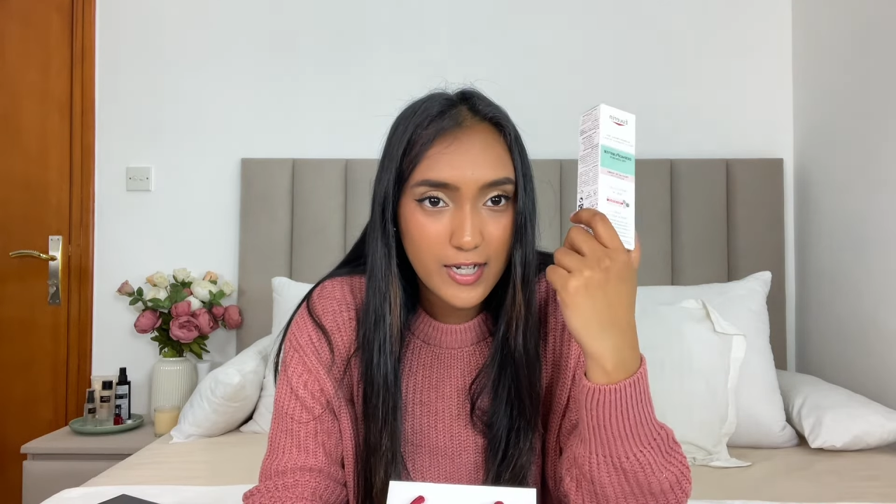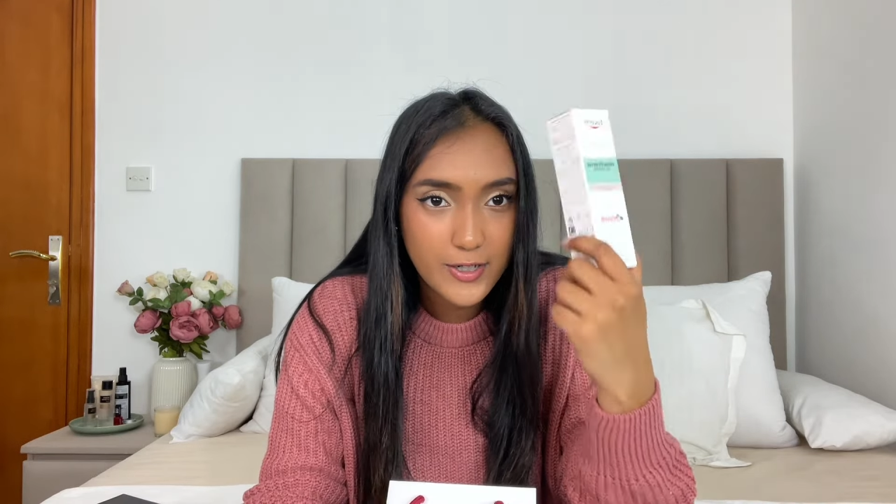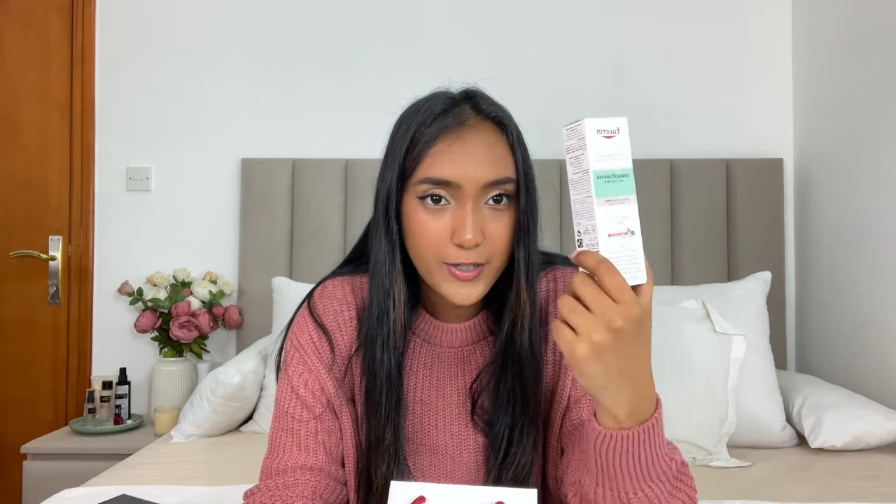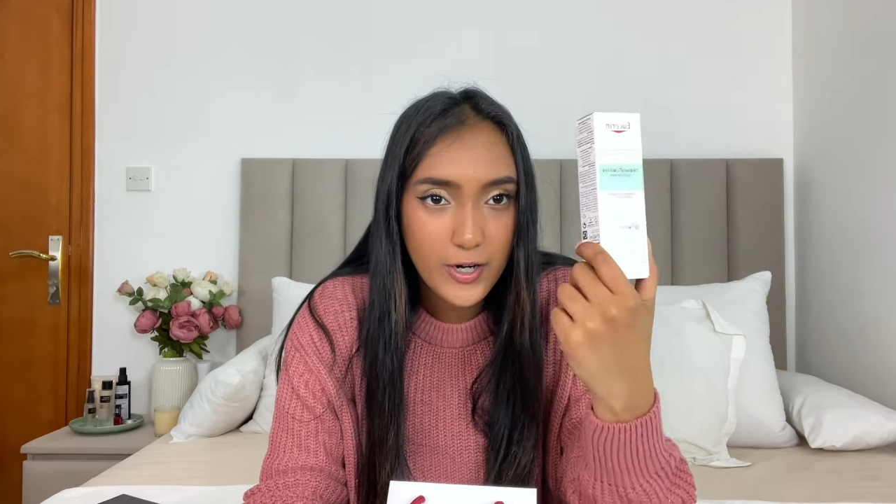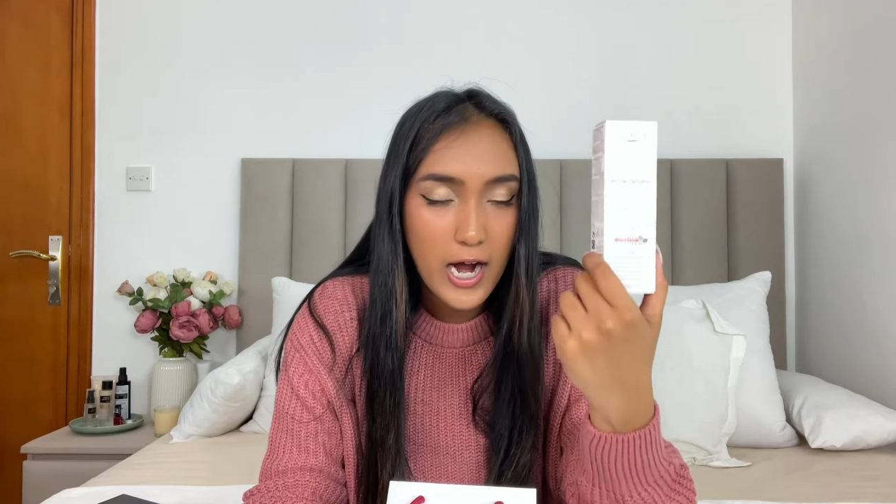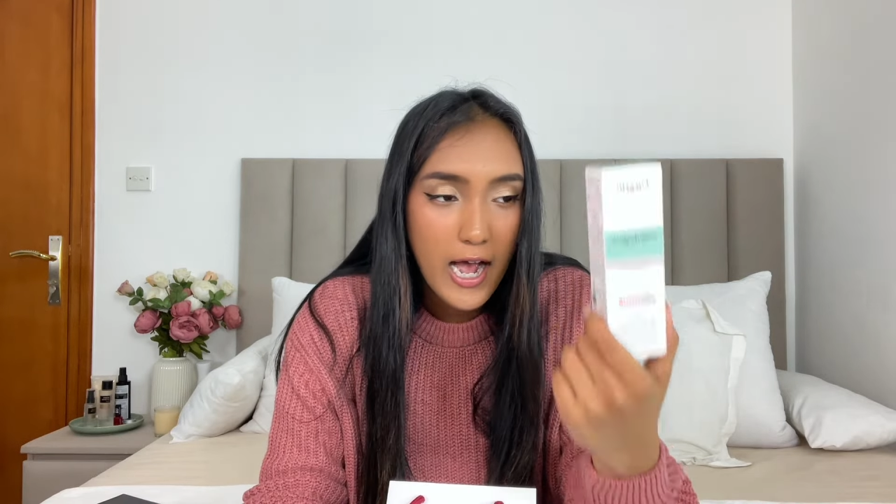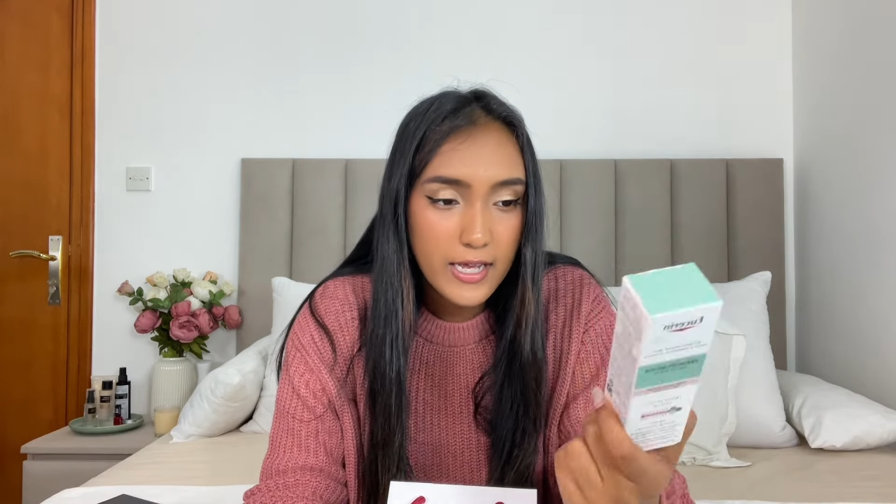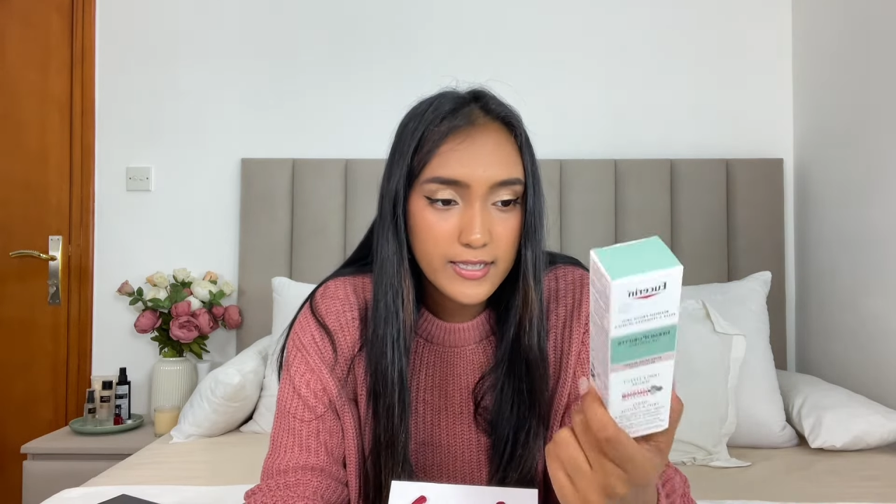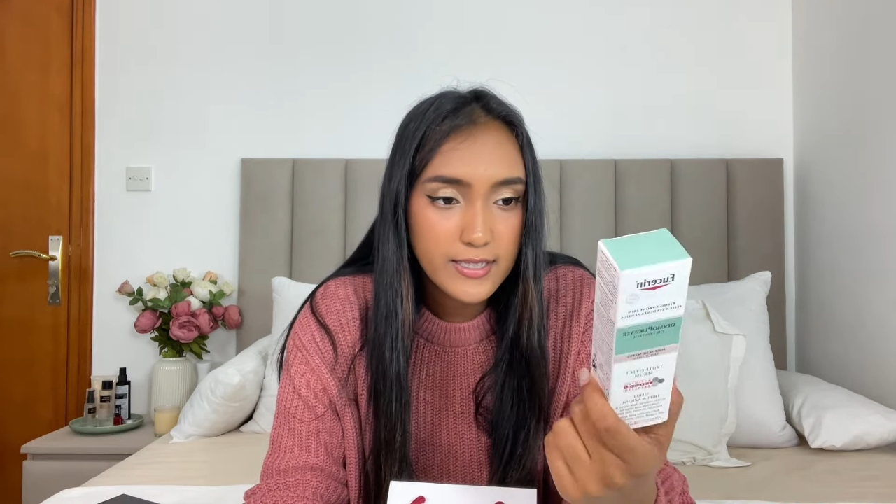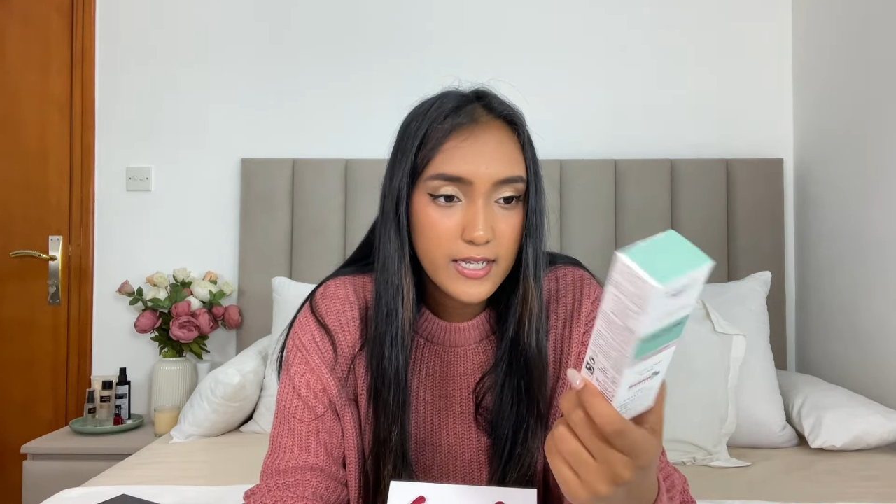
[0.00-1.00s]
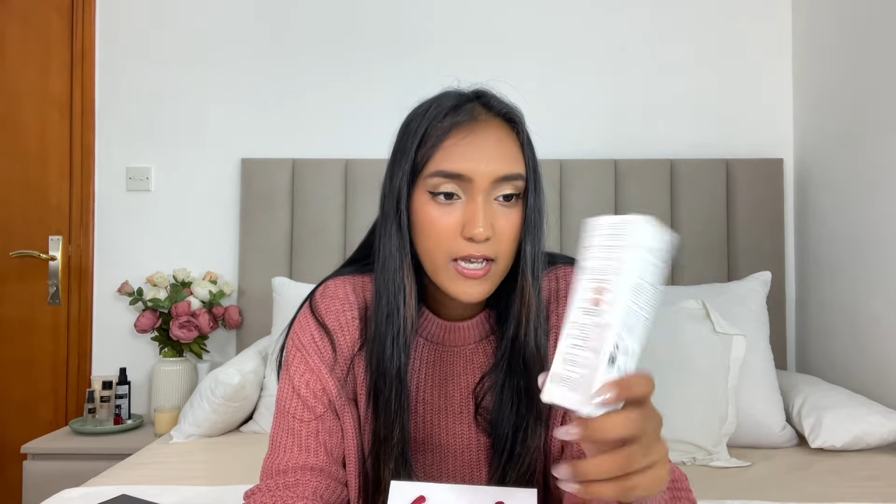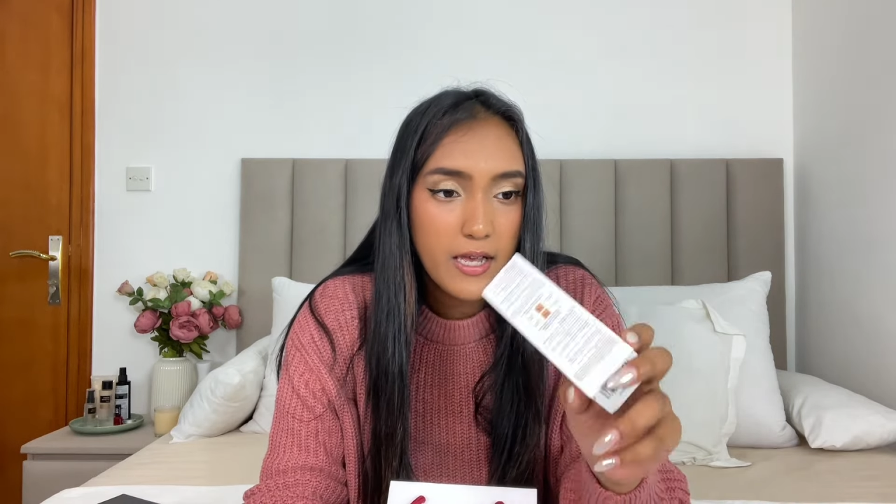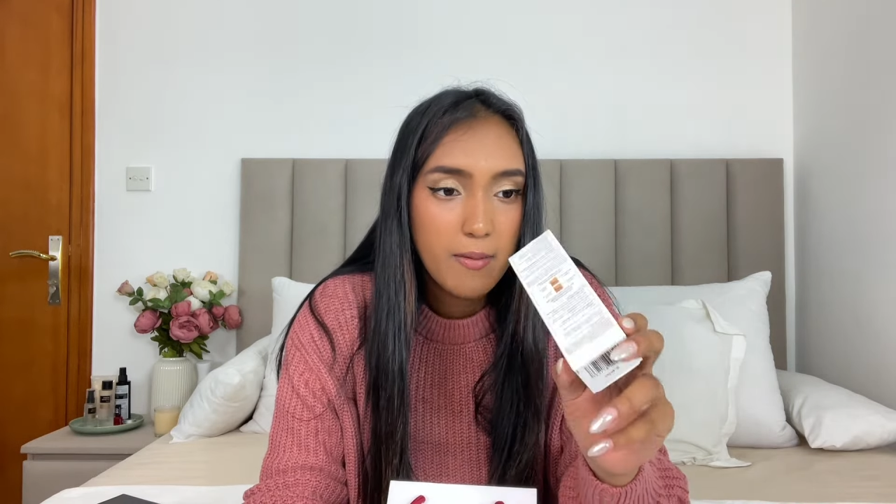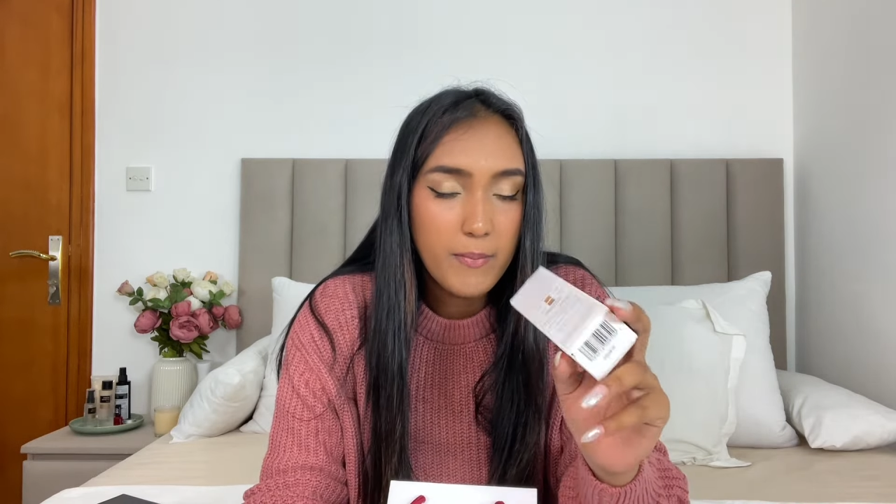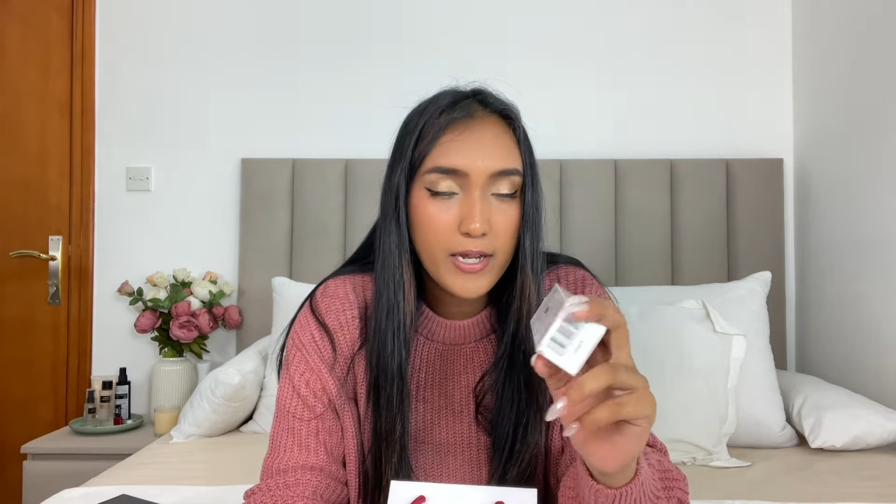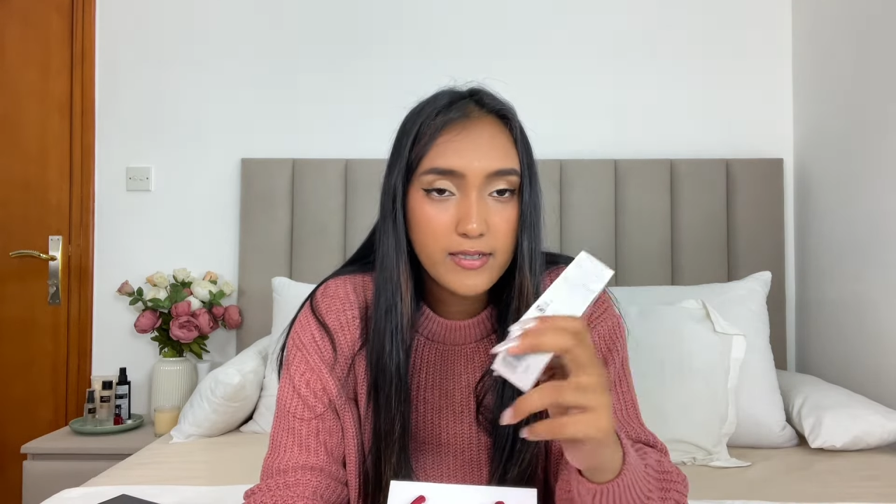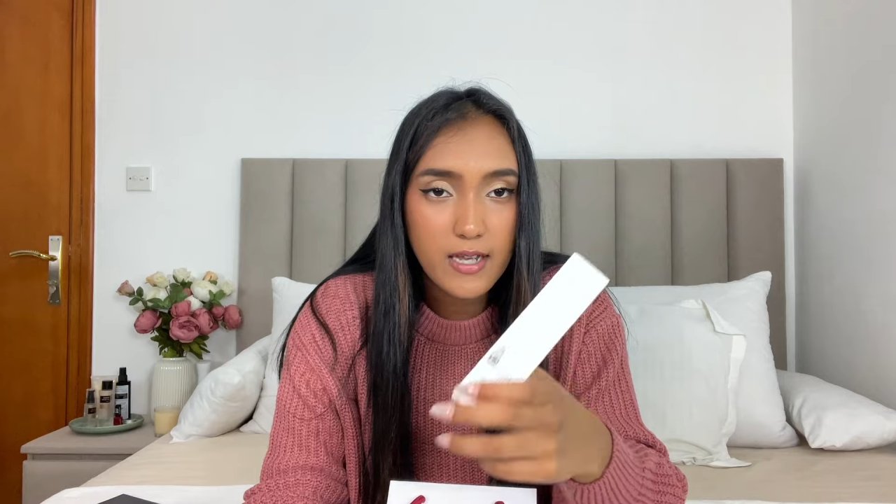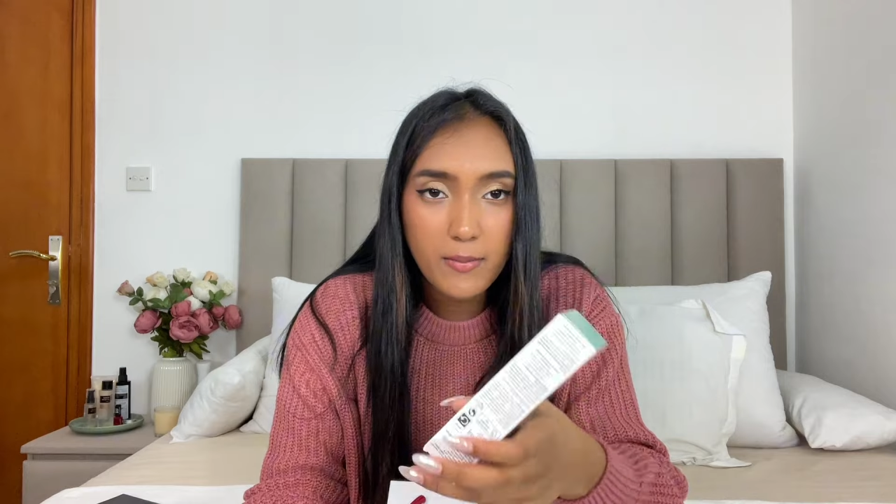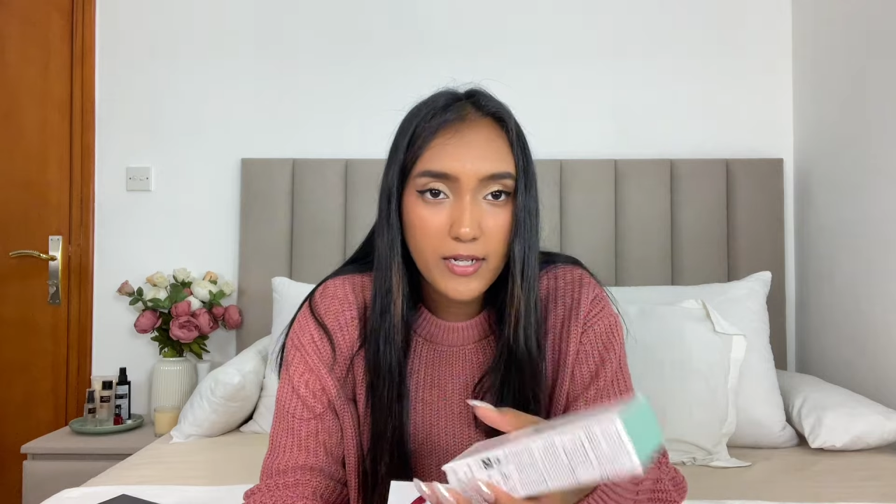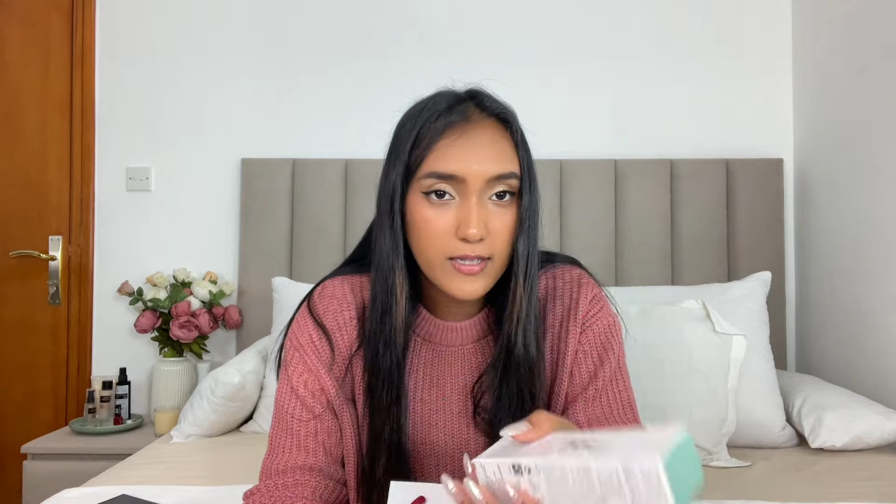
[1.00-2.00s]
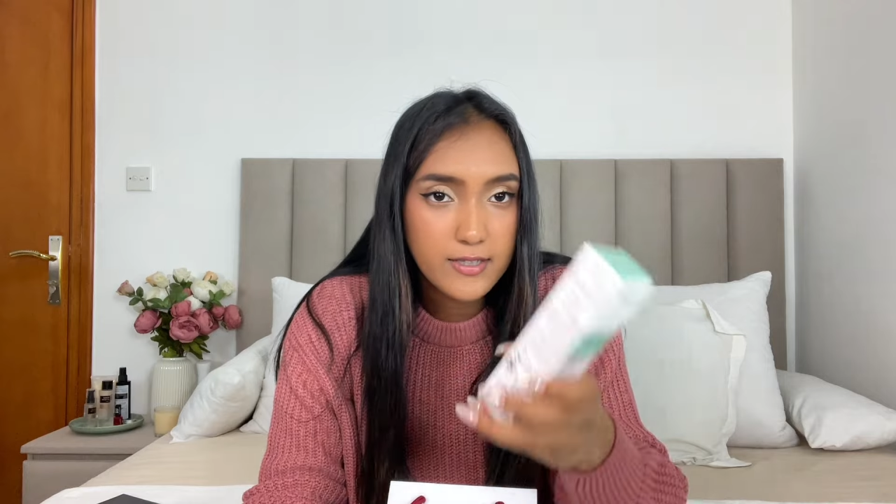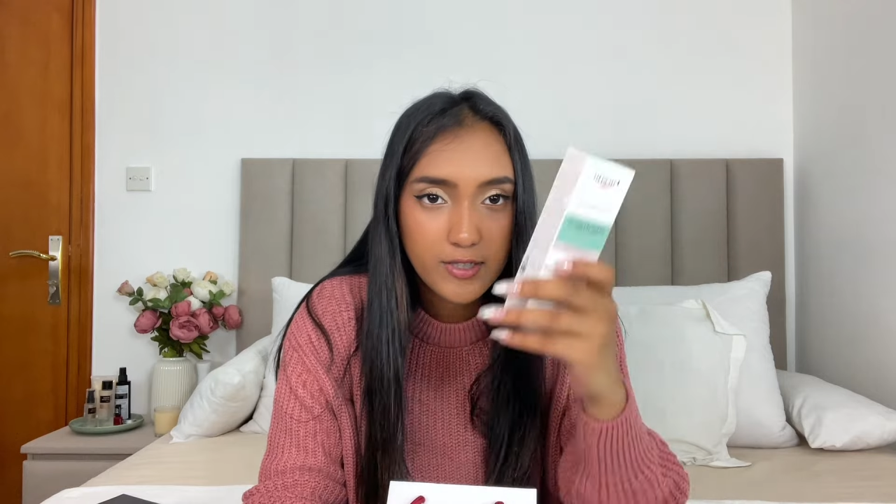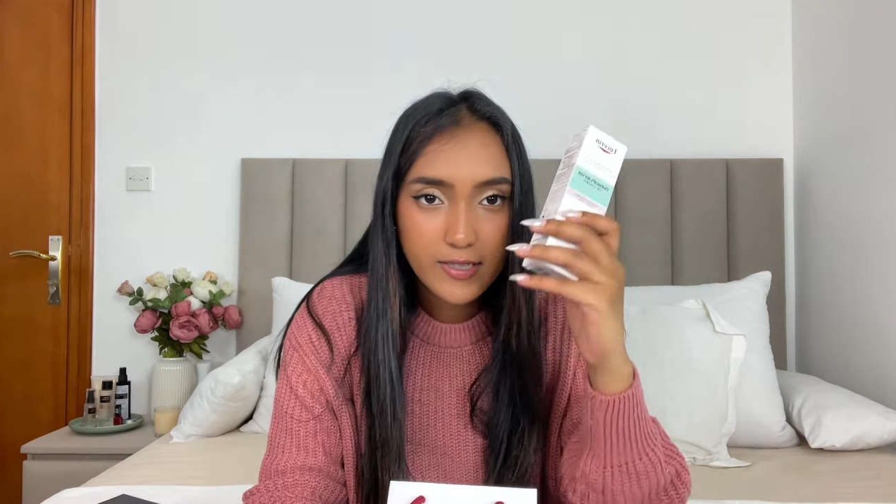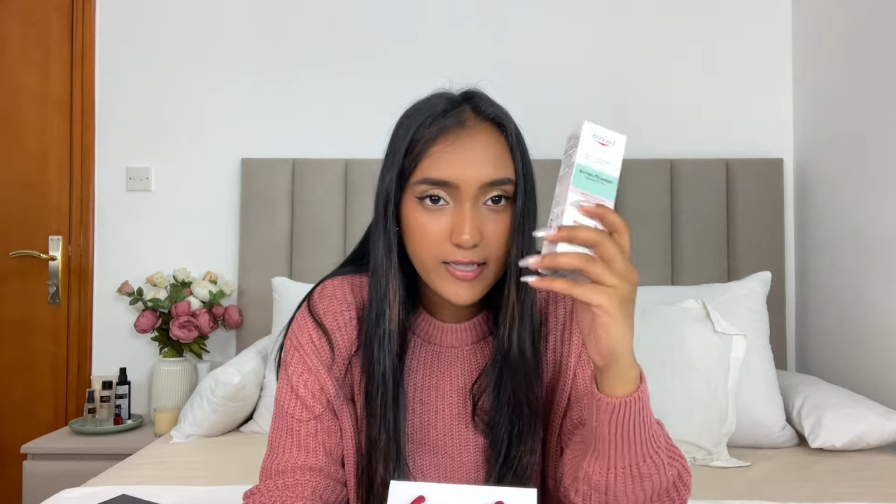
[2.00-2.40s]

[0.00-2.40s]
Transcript: under your eyes because I mean this